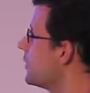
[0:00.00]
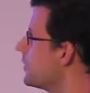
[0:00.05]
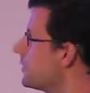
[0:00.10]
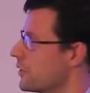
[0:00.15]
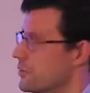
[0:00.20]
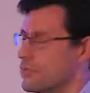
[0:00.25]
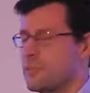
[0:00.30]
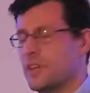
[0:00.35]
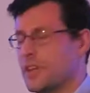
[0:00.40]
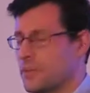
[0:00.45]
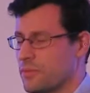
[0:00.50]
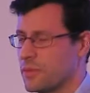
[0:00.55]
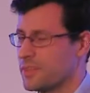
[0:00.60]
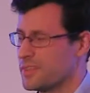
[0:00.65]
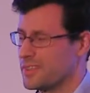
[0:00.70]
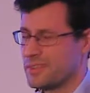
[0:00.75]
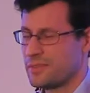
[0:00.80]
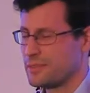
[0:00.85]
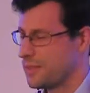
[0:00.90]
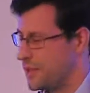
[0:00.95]
The
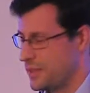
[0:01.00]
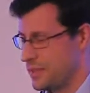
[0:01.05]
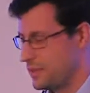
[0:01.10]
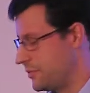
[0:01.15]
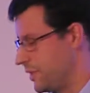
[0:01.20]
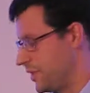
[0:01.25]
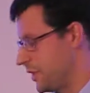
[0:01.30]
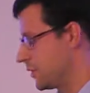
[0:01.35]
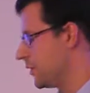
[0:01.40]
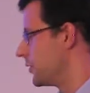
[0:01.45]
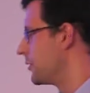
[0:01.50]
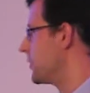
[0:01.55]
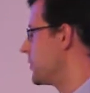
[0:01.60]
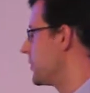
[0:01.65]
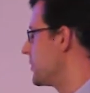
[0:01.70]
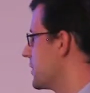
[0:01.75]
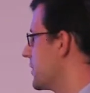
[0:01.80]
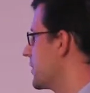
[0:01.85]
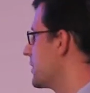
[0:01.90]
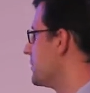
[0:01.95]
frequentist way is very
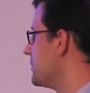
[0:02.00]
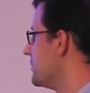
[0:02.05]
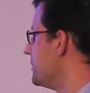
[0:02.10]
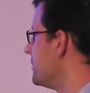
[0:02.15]
confusing.